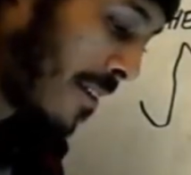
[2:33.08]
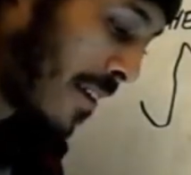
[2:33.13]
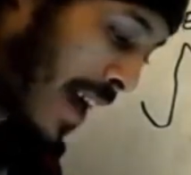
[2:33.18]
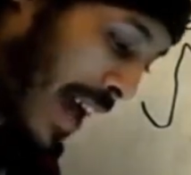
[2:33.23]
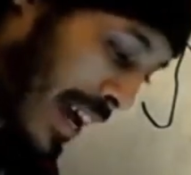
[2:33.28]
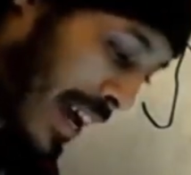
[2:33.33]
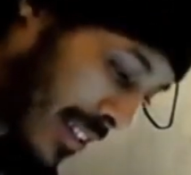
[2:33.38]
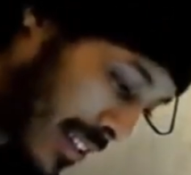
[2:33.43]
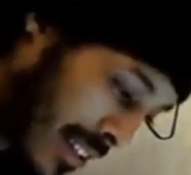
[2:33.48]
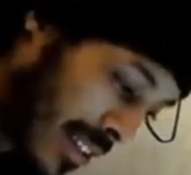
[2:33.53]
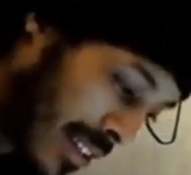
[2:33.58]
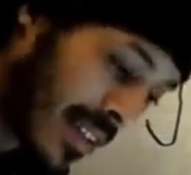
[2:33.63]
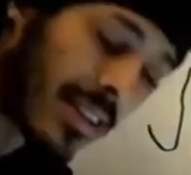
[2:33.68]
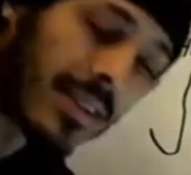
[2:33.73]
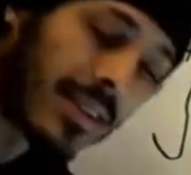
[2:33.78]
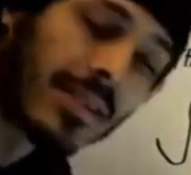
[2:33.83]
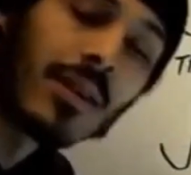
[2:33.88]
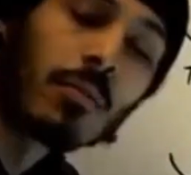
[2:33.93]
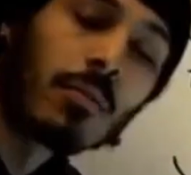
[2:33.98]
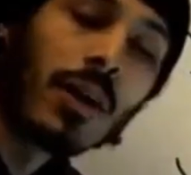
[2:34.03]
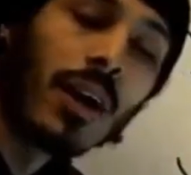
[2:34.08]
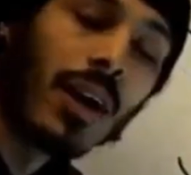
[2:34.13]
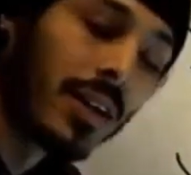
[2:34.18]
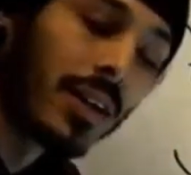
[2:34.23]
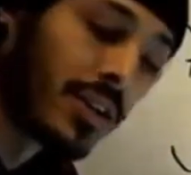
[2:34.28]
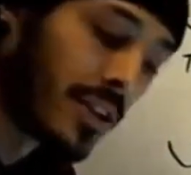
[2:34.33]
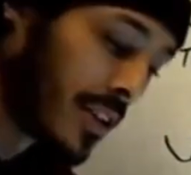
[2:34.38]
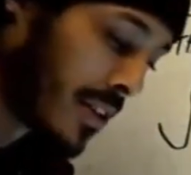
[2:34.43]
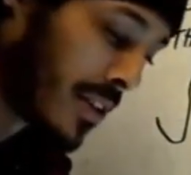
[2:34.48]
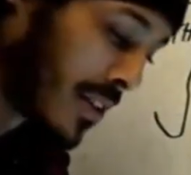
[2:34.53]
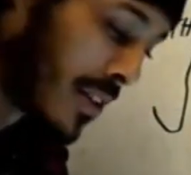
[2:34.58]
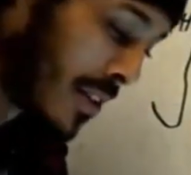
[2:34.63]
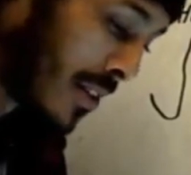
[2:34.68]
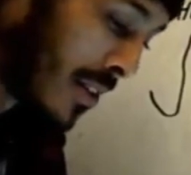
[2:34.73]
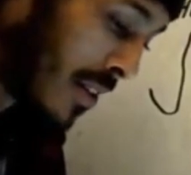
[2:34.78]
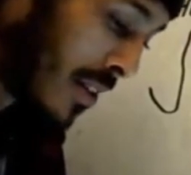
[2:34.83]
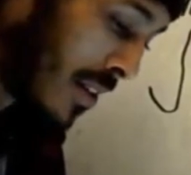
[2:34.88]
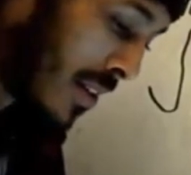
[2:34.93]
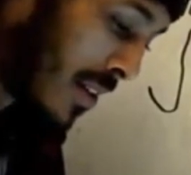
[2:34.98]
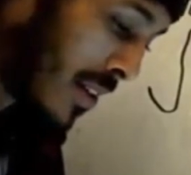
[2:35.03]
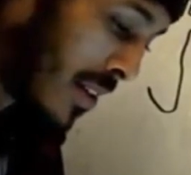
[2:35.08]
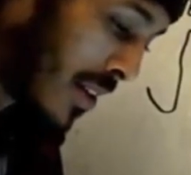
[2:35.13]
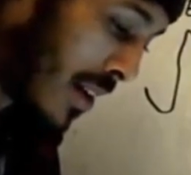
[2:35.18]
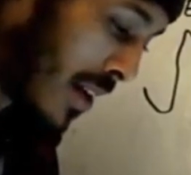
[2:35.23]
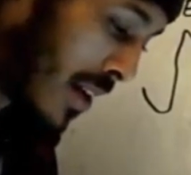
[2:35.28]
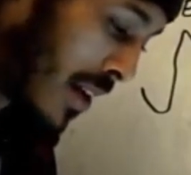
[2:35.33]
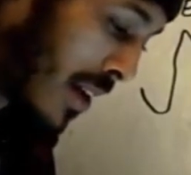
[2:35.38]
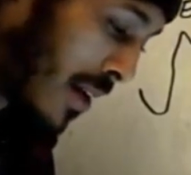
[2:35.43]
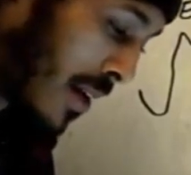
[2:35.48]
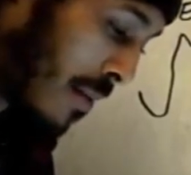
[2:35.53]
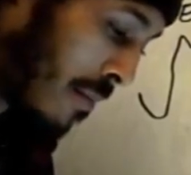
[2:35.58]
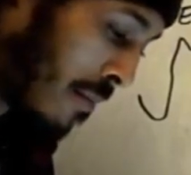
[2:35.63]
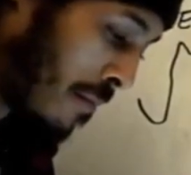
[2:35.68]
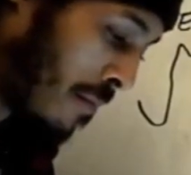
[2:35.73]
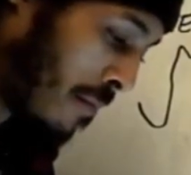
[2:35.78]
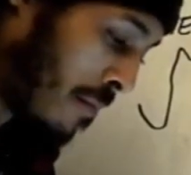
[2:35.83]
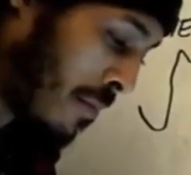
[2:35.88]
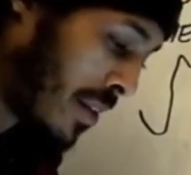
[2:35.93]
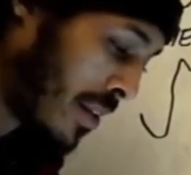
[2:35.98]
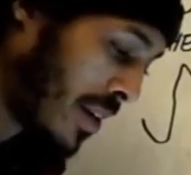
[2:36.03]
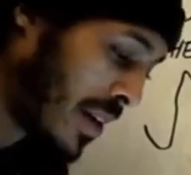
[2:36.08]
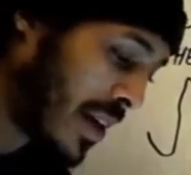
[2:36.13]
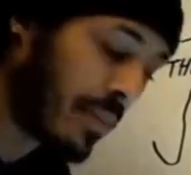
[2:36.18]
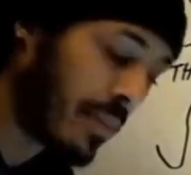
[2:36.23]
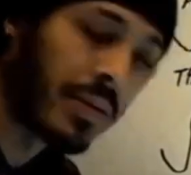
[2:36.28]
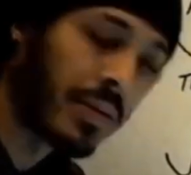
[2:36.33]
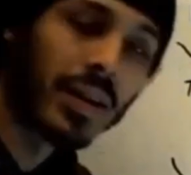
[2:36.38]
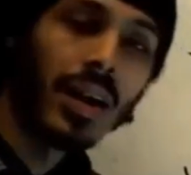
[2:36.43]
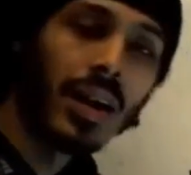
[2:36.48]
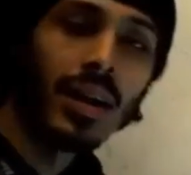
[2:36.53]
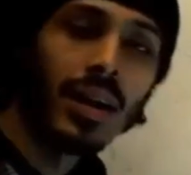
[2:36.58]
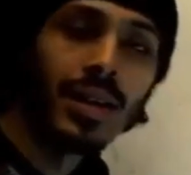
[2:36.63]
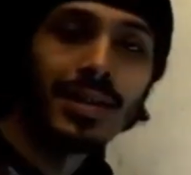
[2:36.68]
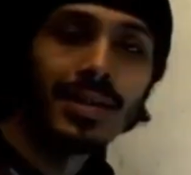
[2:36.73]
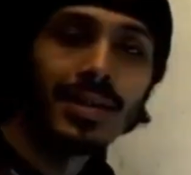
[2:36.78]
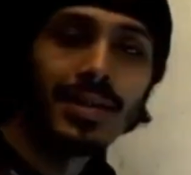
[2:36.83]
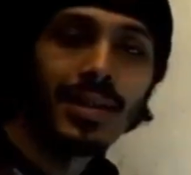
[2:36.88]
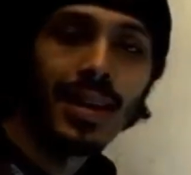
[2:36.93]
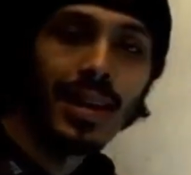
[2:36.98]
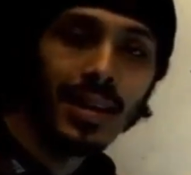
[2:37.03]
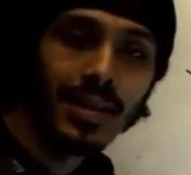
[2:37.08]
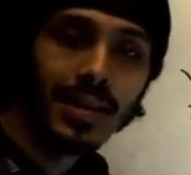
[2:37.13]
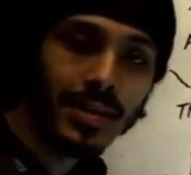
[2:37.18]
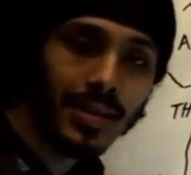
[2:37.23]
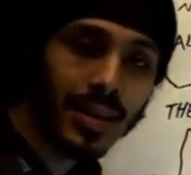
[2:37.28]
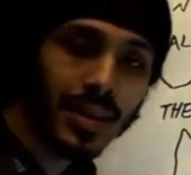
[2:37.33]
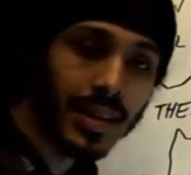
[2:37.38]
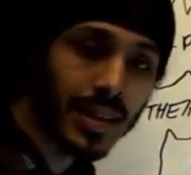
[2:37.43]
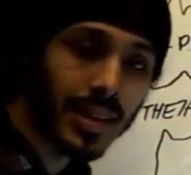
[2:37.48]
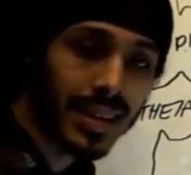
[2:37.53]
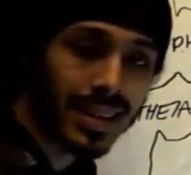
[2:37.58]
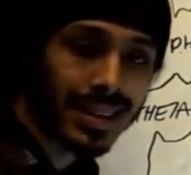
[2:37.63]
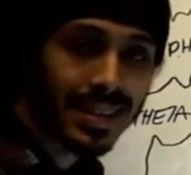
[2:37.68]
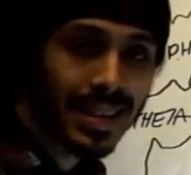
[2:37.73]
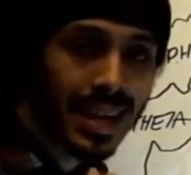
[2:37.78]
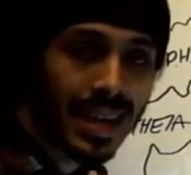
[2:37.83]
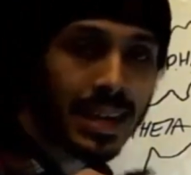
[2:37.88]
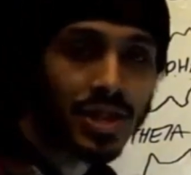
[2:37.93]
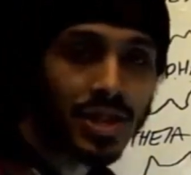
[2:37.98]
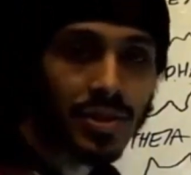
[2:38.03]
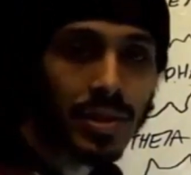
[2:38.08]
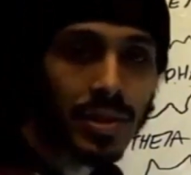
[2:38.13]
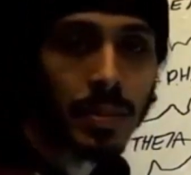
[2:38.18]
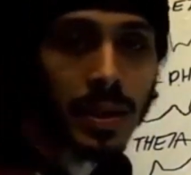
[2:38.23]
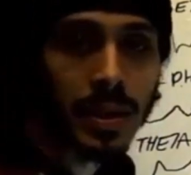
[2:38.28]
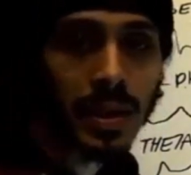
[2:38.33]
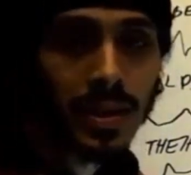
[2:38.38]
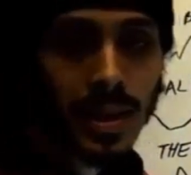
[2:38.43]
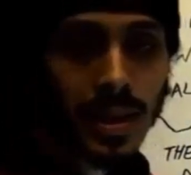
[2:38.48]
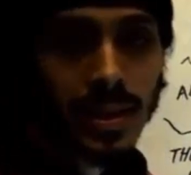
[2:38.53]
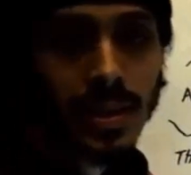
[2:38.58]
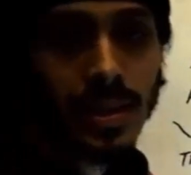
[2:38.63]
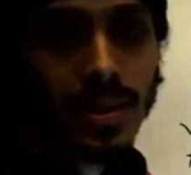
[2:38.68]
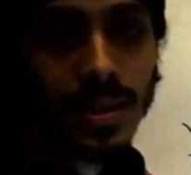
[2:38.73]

accessing the subconscious, hypnagogic states like daydreaming, like